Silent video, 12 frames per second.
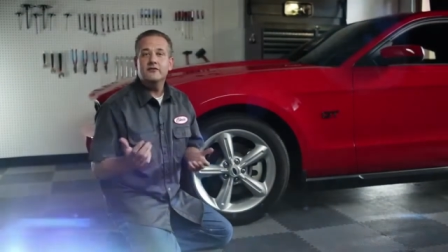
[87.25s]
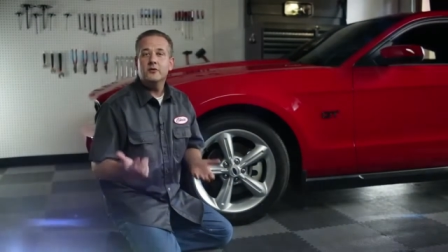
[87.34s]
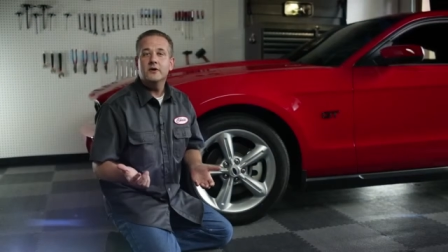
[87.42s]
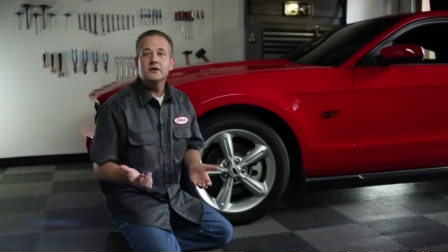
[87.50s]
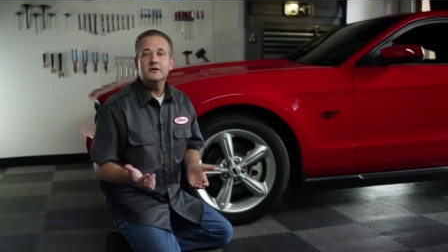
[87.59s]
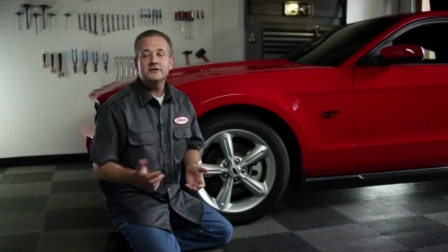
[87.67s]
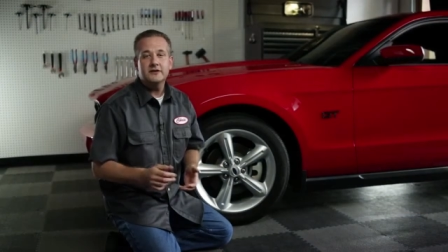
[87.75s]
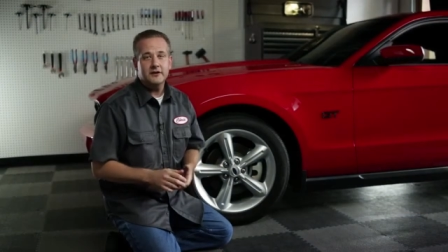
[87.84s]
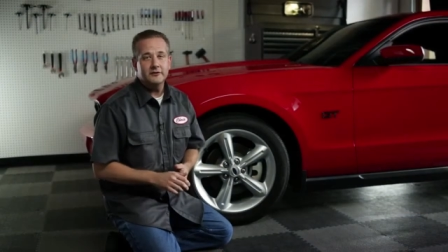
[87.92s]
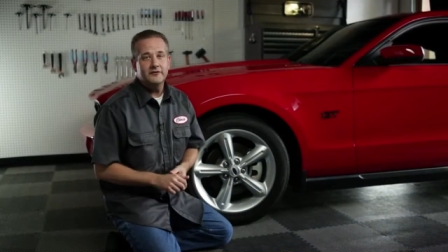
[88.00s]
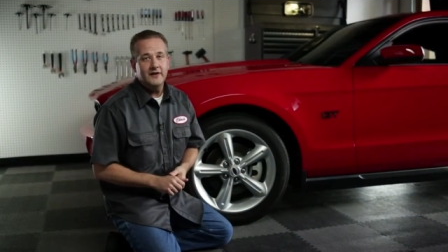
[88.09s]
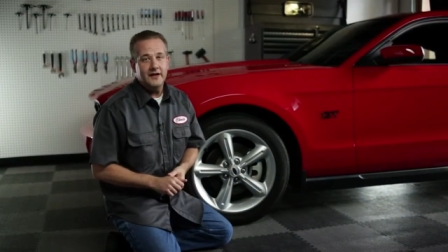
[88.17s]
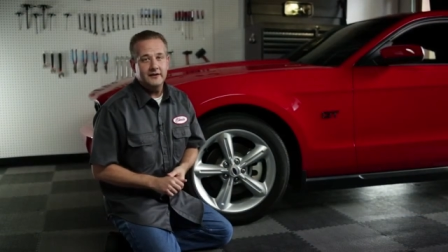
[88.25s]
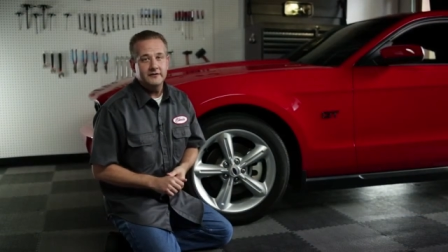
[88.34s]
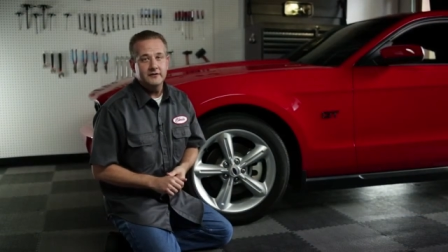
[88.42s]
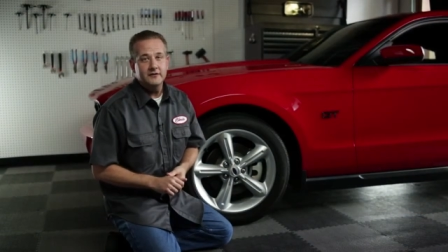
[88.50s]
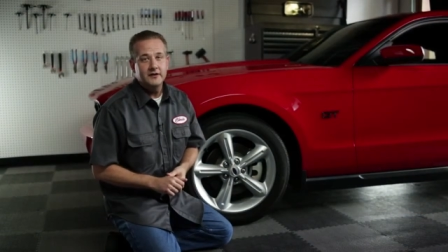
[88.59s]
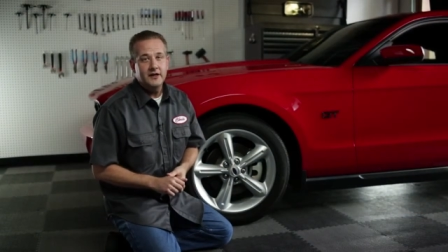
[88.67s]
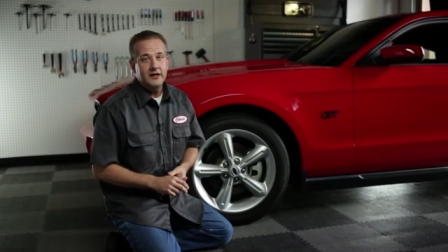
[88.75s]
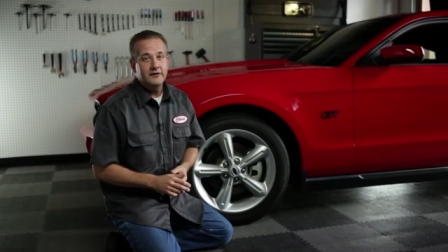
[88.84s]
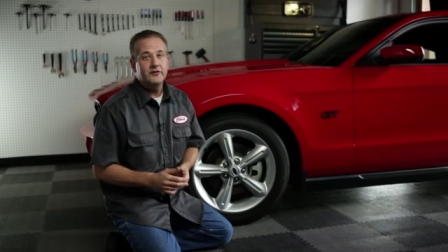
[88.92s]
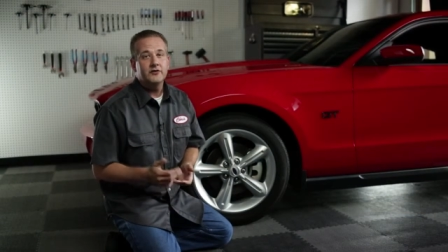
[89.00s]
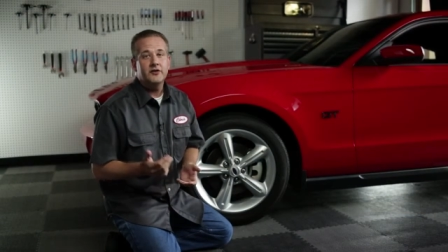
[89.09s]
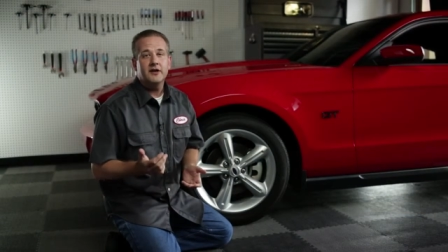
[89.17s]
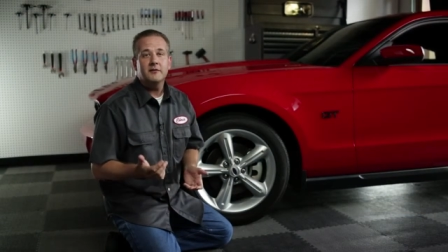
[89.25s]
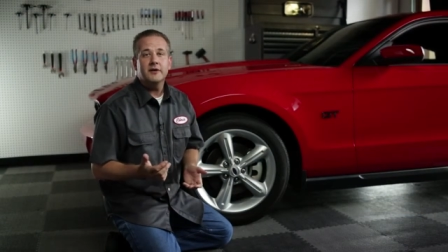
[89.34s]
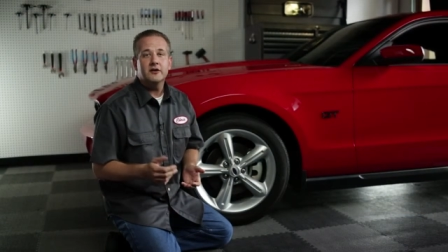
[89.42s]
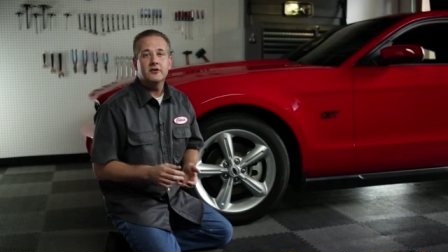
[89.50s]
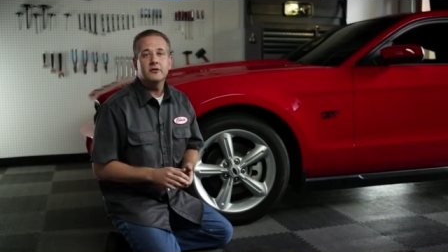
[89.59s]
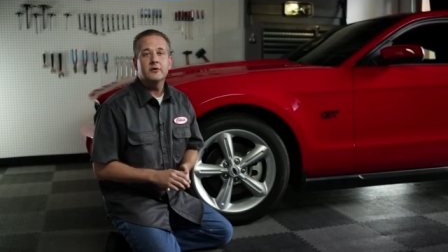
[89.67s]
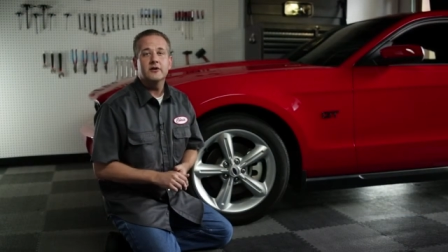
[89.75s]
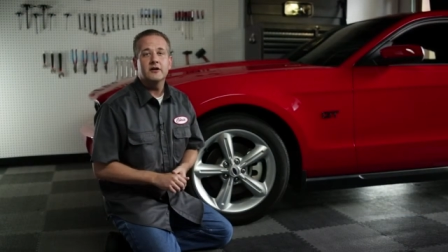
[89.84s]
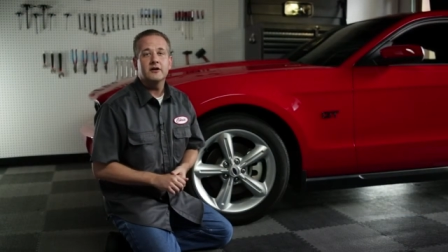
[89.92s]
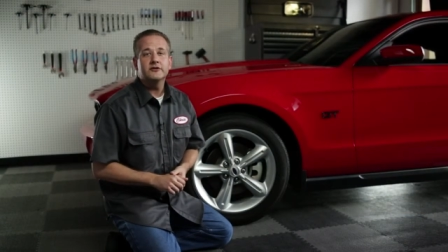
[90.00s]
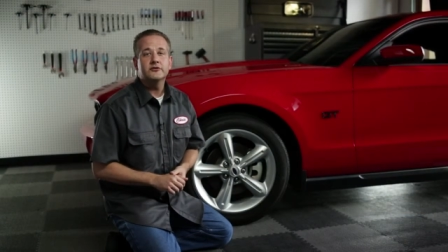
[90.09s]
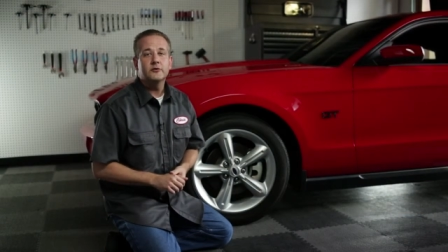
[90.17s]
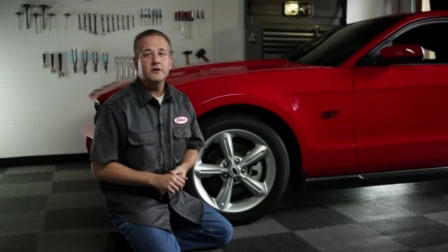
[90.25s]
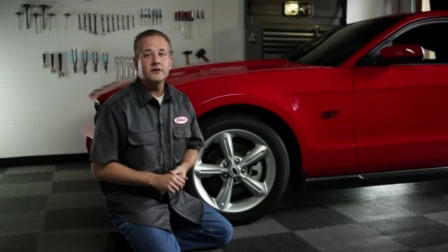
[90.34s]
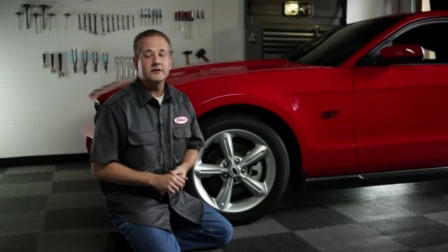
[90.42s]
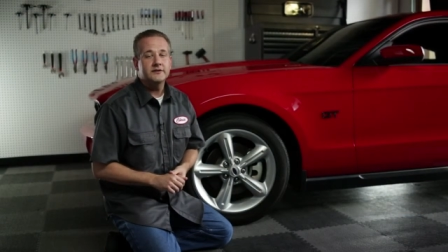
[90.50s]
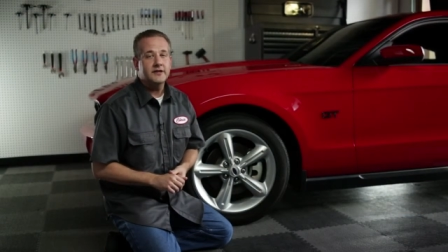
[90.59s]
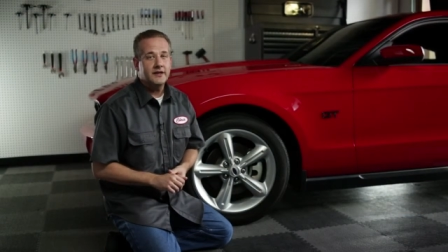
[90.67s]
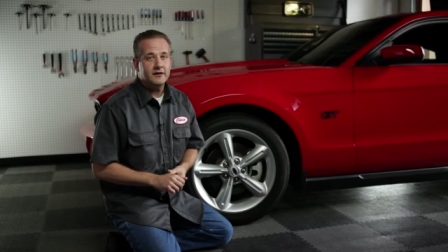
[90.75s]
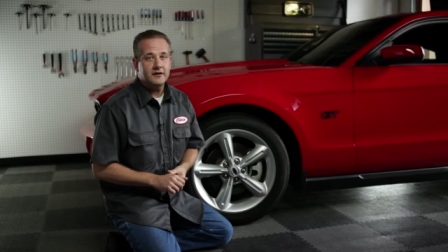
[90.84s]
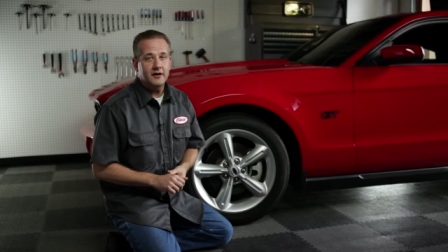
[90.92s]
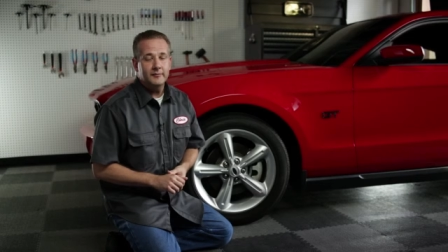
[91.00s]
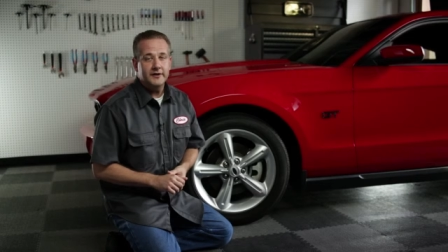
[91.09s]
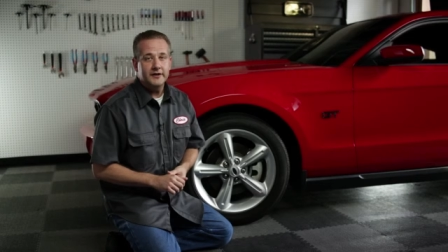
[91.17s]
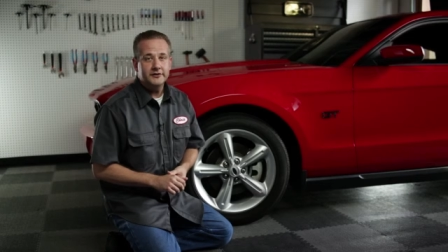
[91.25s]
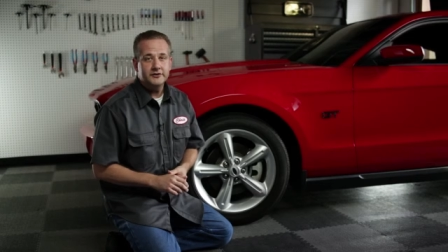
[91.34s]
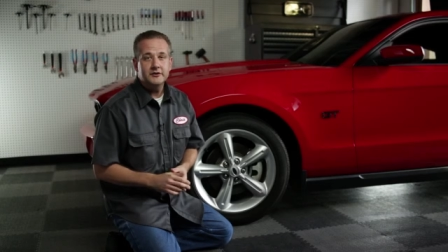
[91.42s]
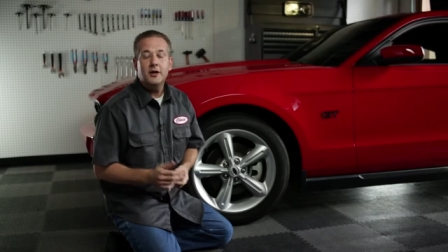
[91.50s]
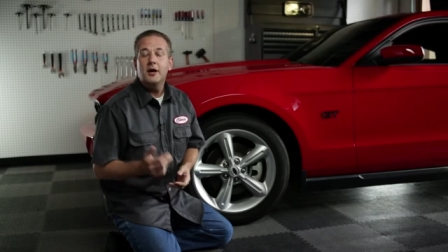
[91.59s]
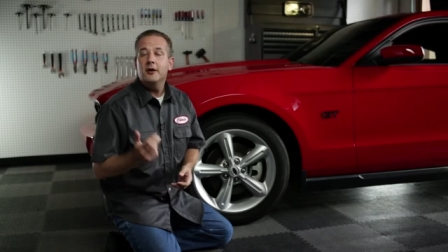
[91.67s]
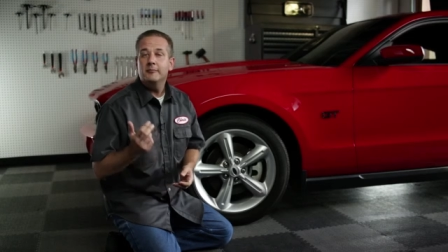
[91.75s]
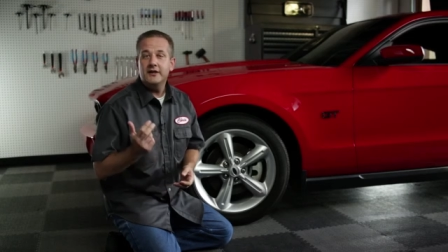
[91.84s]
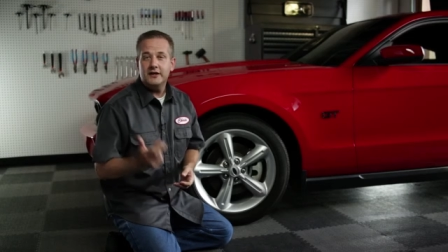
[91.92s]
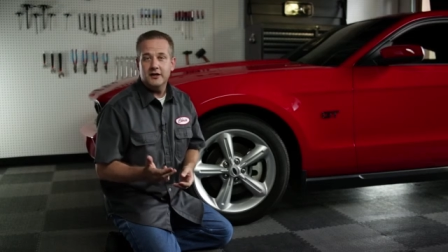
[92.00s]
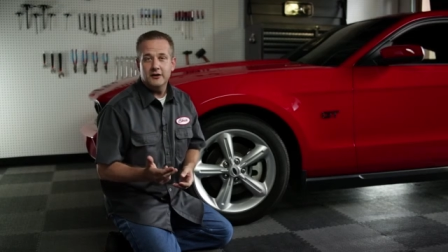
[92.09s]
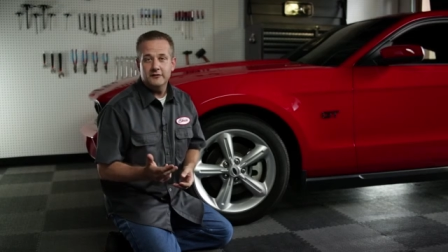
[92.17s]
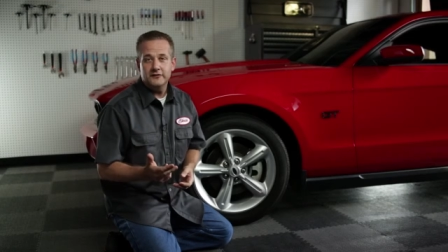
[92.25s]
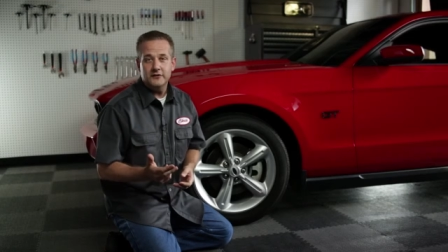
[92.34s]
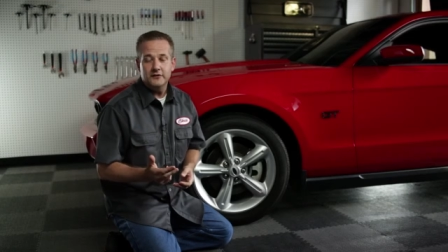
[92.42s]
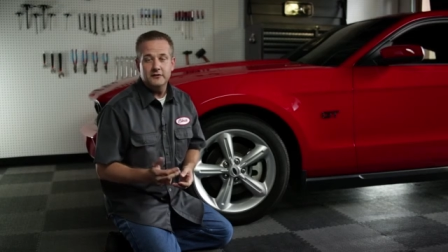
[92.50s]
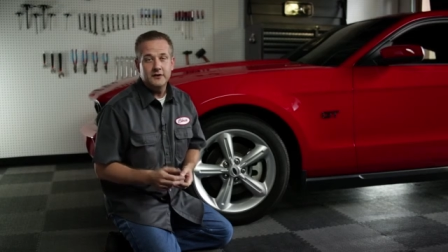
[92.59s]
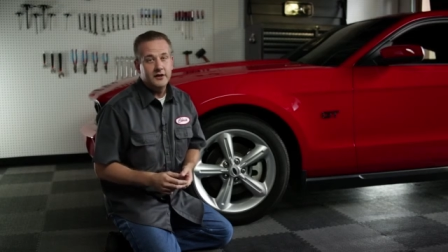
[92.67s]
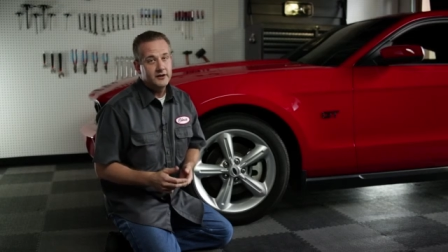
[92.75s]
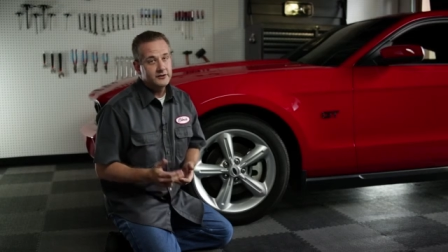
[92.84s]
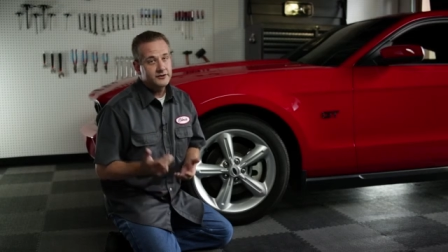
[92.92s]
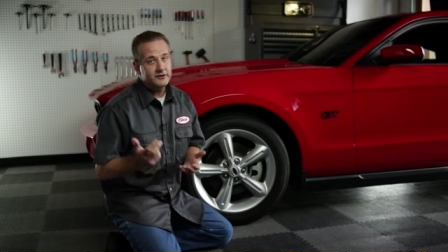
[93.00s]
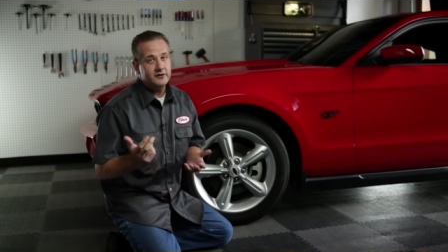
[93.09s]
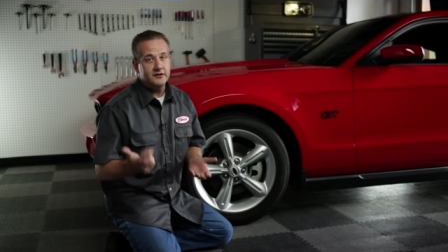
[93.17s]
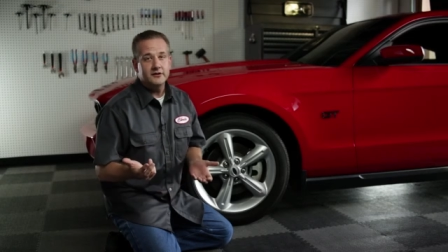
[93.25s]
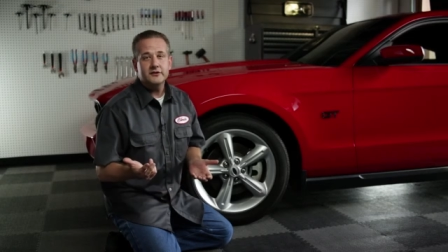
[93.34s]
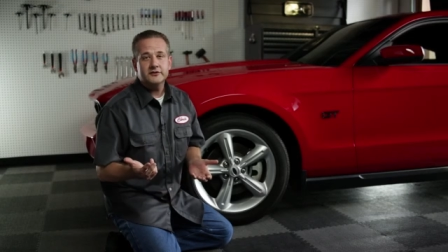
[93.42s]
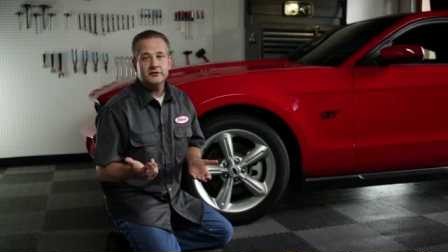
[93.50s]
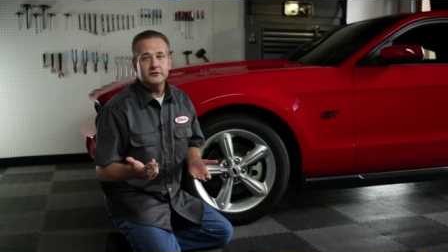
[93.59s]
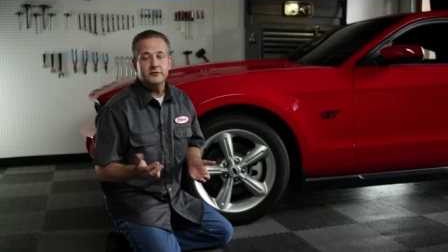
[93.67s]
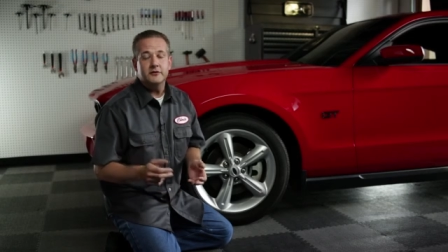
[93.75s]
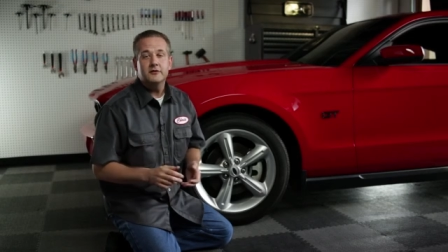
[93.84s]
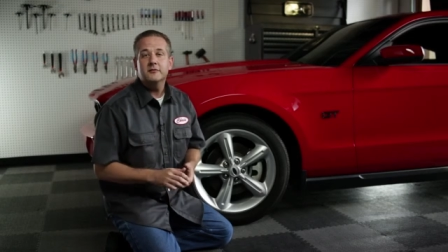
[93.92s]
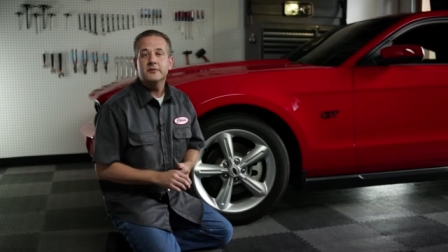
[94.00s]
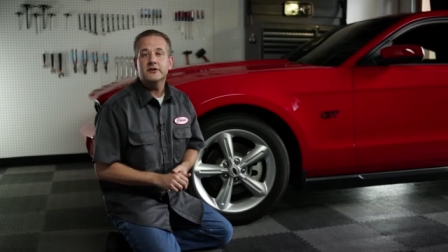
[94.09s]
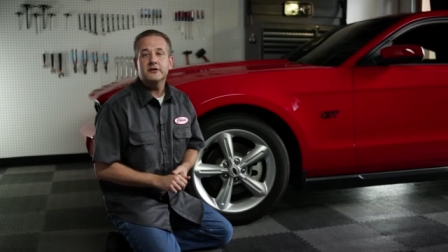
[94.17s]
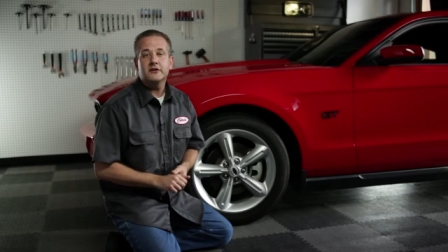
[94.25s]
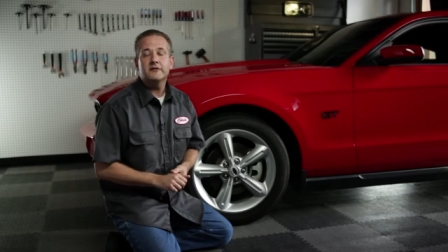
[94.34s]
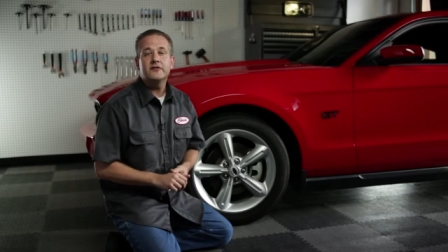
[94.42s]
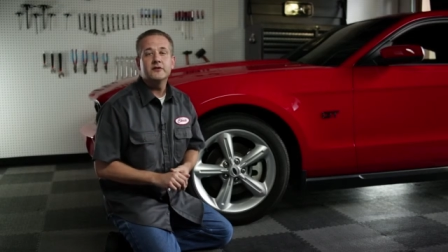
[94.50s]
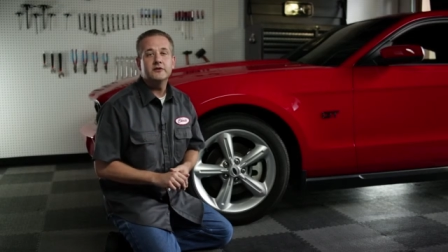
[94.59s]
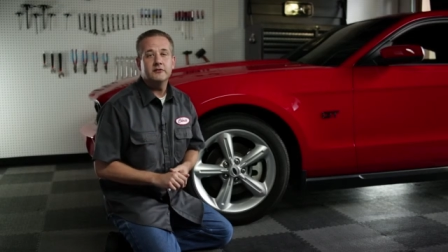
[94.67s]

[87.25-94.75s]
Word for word: of a wheel is another factor. If you're thinking about going with a larger wheel and tire combination, be careful. Sure, it looks cool, but there are a few